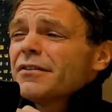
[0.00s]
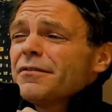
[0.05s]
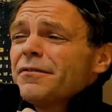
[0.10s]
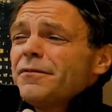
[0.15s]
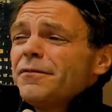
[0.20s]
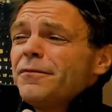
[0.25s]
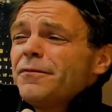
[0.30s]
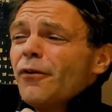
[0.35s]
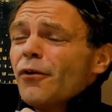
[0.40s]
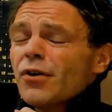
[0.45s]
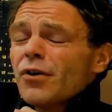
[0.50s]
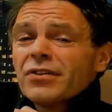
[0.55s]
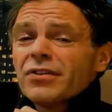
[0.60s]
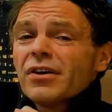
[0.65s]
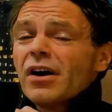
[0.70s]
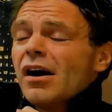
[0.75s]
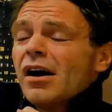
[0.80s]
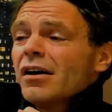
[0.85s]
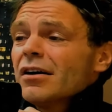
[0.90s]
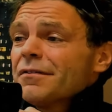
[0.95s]
4th
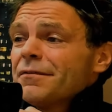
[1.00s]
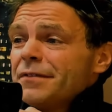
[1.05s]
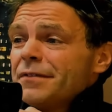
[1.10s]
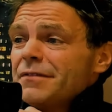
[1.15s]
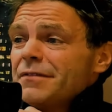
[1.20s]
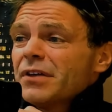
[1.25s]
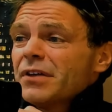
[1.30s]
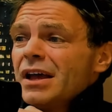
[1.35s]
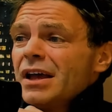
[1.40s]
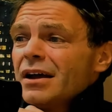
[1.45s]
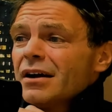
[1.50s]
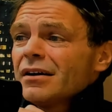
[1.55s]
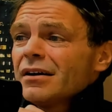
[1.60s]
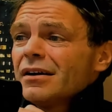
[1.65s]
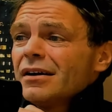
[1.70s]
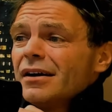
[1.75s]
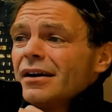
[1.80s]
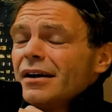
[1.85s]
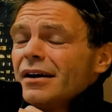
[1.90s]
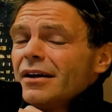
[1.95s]
or 5th gear,
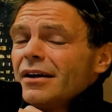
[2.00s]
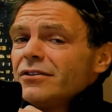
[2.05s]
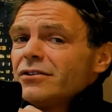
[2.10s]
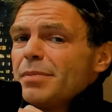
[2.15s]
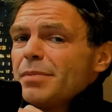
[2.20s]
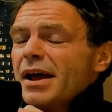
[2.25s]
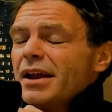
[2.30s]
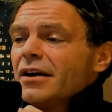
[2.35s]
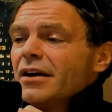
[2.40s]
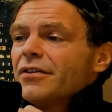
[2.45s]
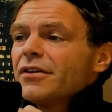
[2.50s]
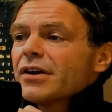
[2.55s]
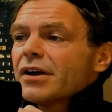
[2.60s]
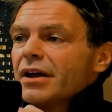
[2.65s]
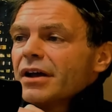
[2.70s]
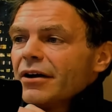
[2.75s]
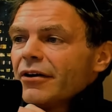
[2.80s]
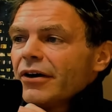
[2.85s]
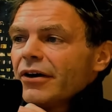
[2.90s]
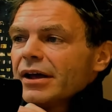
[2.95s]
depending on their
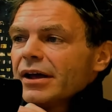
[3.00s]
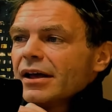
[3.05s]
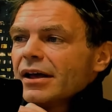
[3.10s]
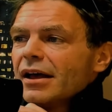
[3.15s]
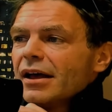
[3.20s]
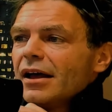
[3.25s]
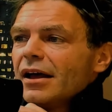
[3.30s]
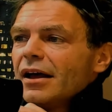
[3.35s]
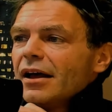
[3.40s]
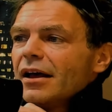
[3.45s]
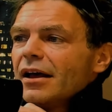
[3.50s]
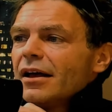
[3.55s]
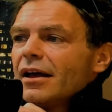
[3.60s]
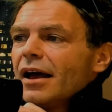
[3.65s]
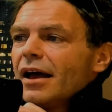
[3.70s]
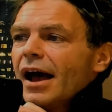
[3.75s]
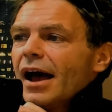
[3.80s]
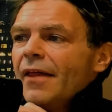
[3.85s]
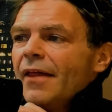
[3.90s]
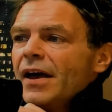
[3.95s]
gearing.
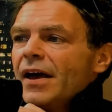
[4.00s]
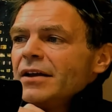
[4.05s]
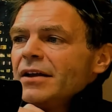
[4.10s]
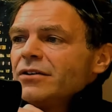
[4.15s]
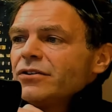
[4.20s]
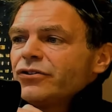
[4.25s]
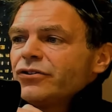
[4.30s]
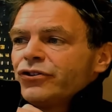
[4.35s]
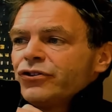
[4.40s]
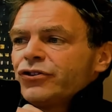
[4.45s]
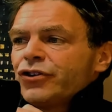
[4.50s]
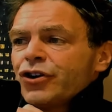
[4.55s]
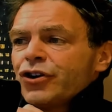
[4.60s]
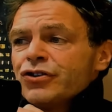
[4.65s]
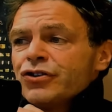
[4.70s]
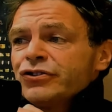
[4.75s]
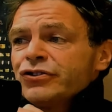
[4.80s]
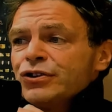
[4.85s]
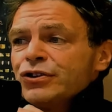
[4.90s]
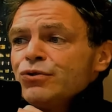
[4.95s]
And then turn
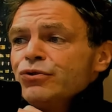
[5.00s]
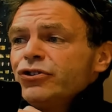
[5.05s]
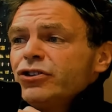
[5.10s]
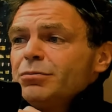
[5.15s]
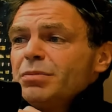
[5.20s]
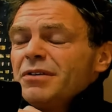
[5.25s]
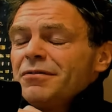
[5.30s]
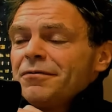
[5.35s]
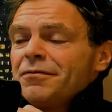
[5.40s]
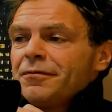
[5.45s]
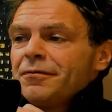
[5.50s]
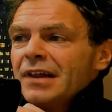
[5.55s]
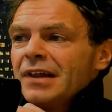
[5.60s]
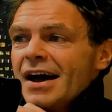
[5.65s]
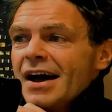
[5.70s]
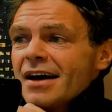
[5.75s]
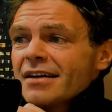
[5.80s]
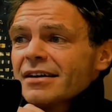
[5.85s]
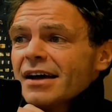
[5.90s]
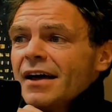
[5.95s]
2 should be
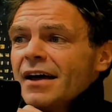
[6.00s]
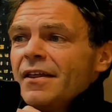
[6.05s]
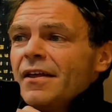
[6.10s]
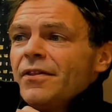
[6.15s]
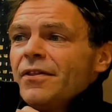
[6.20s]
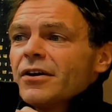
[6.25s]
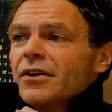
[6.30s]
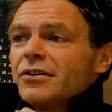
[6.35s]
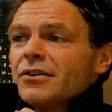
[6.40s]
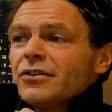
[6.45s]
flat, and then they